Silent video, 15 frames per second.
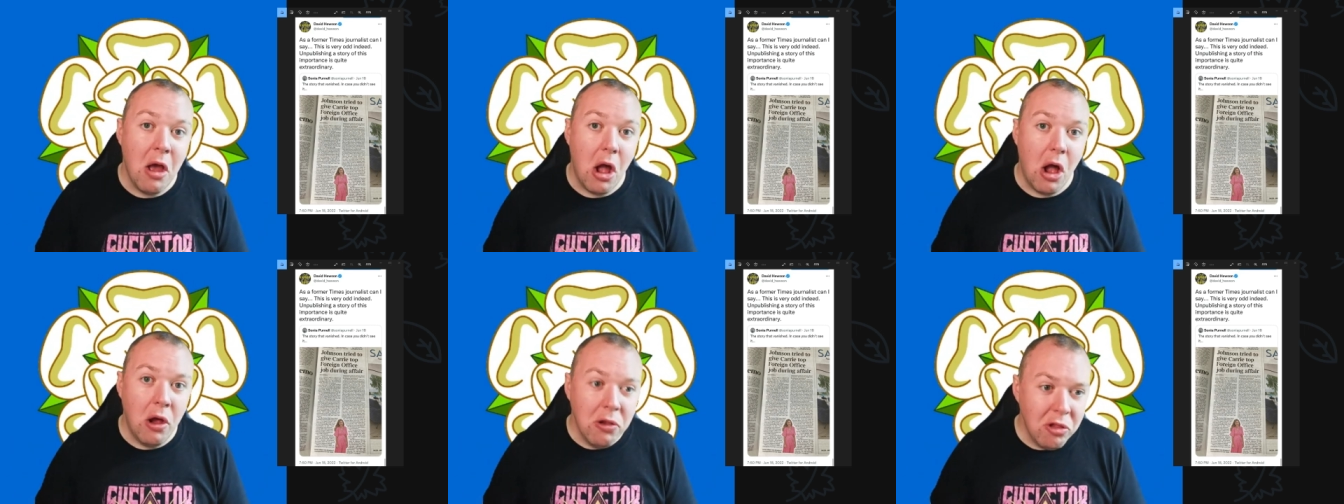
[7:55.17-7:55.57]

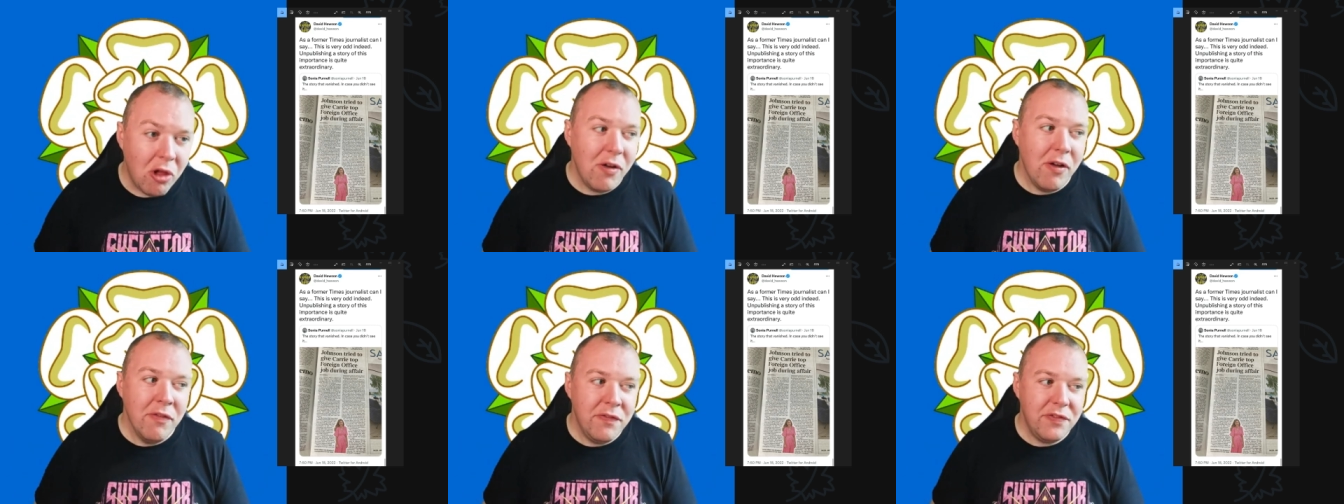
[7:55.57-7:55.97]
a
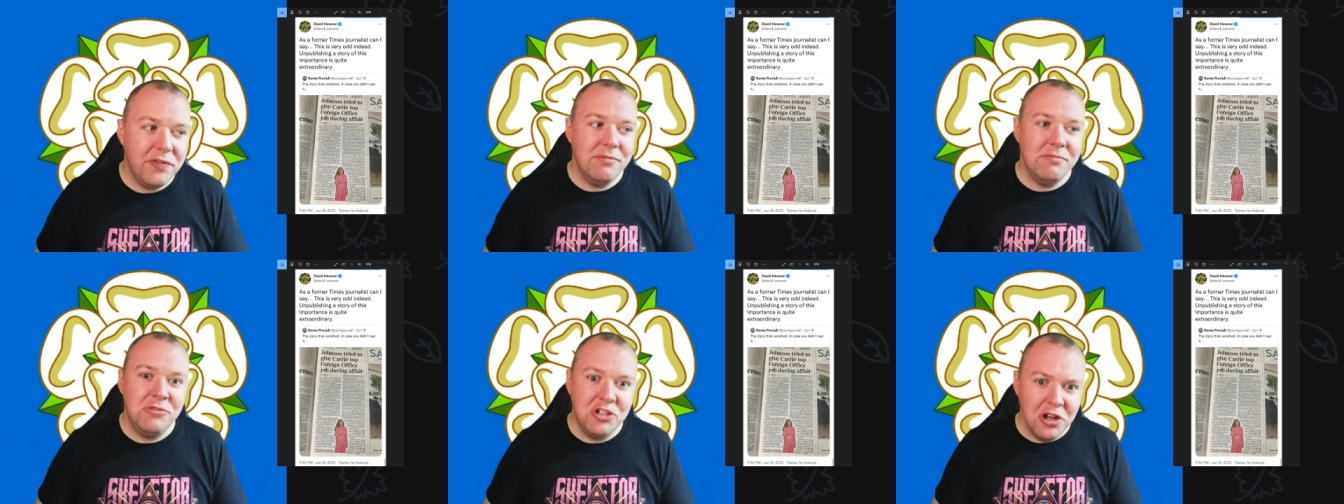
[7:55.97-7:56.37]
lot of
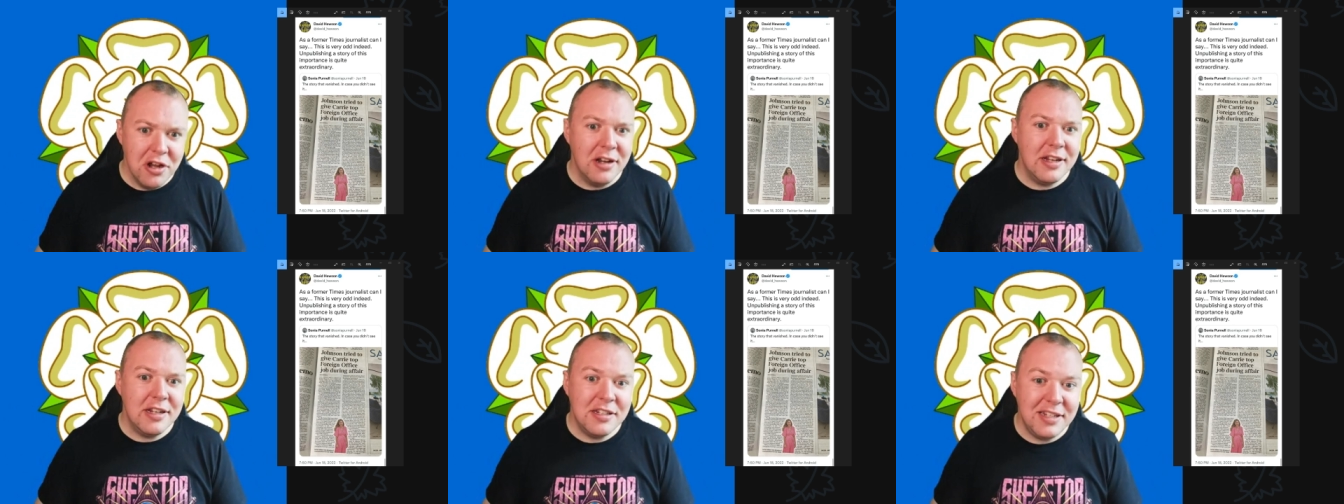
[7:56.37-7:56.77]

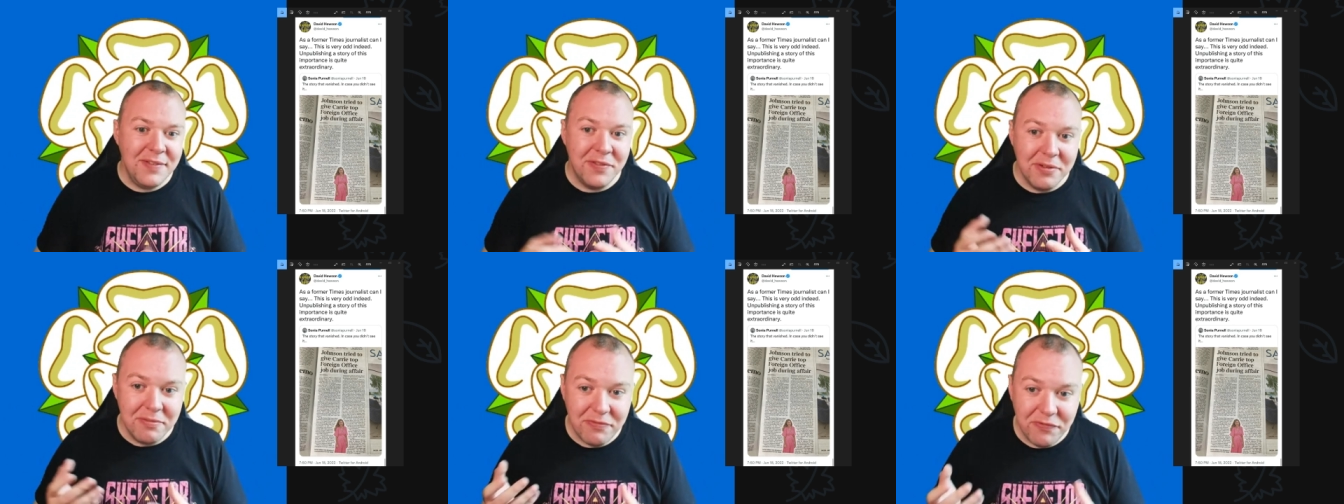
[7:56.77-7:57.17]
journalists,
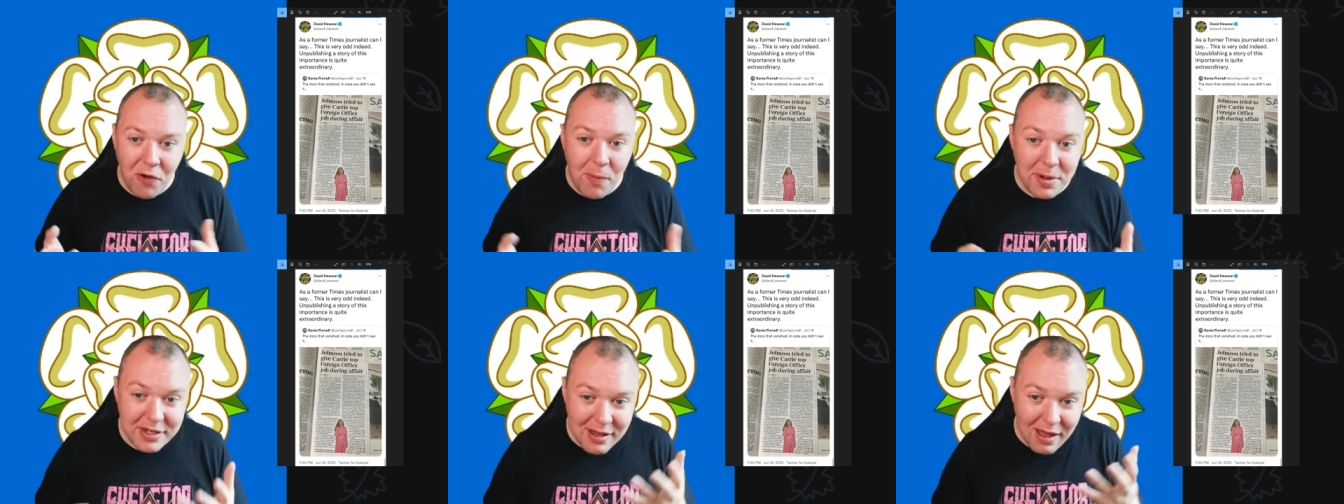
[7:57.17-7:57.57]
even
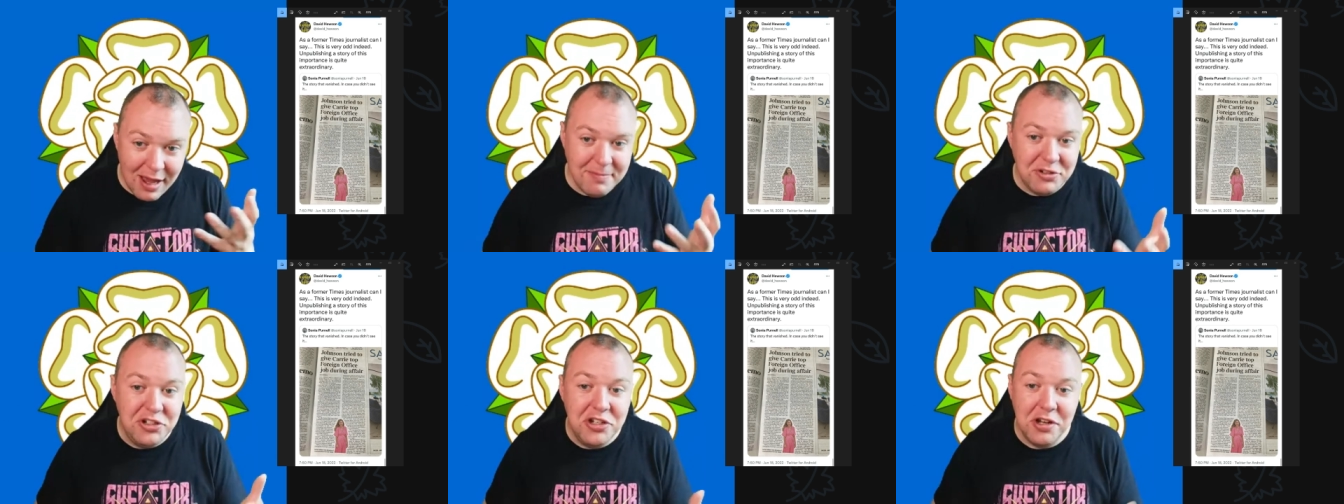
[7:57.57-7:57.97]
former
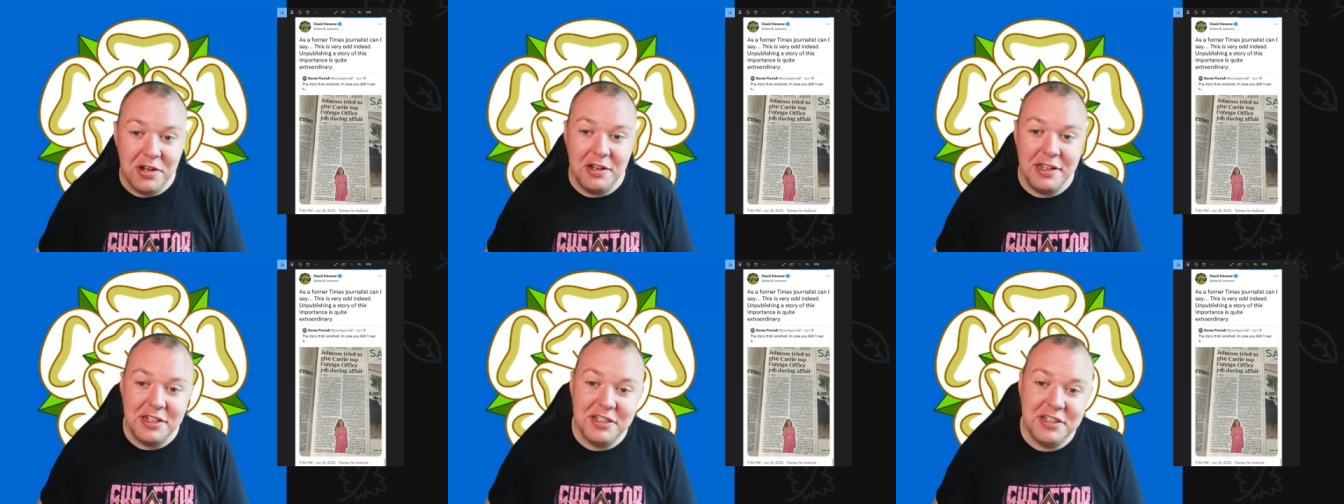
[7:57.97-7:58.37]
Times
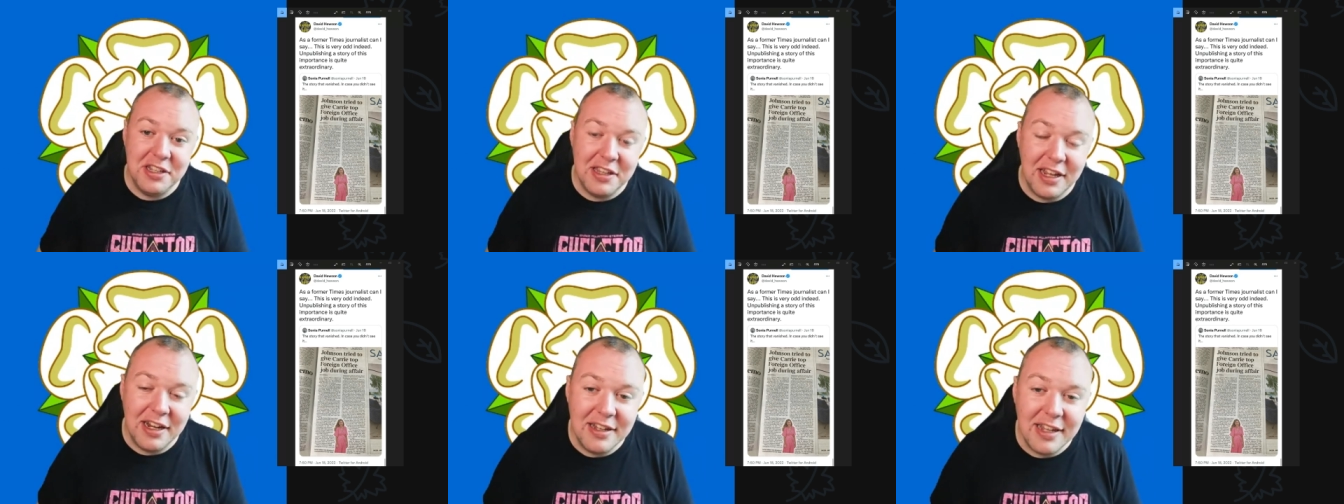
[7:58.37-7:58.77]
journalists
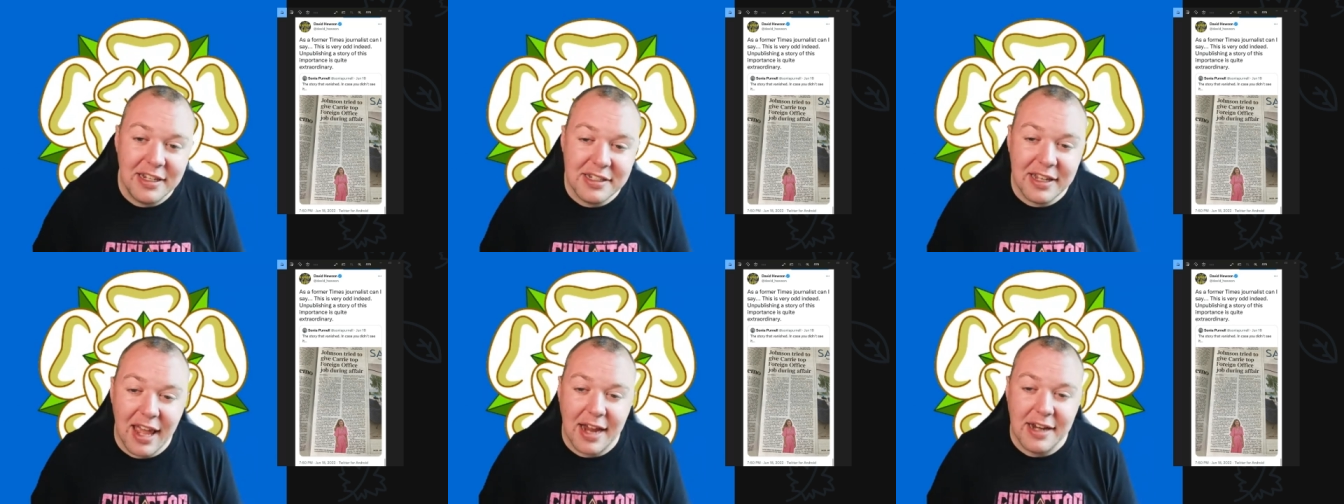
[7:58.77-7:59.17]
in this
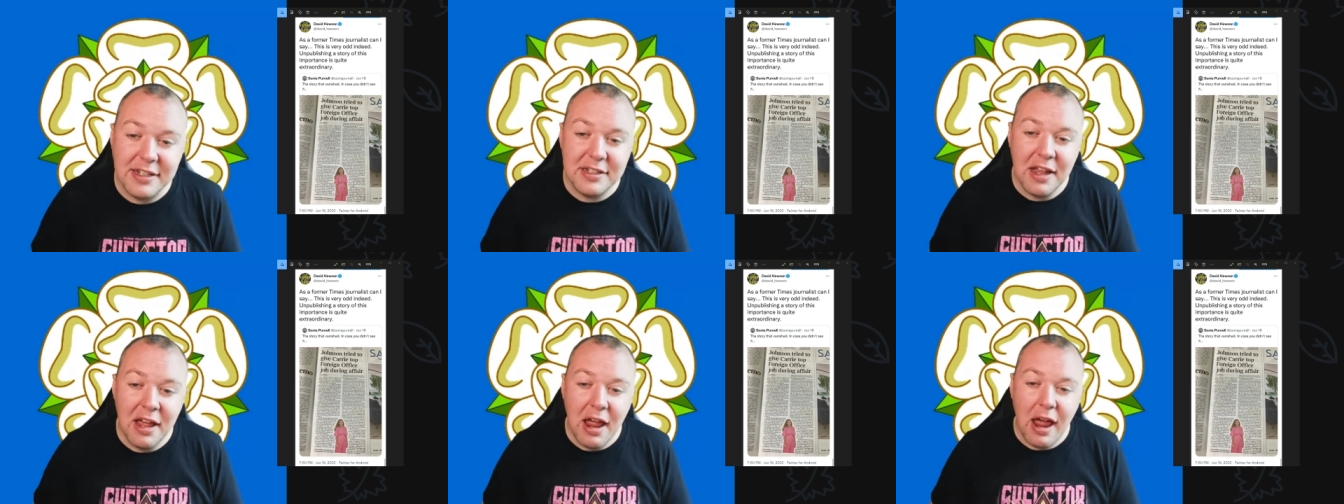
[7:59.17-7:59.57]
case,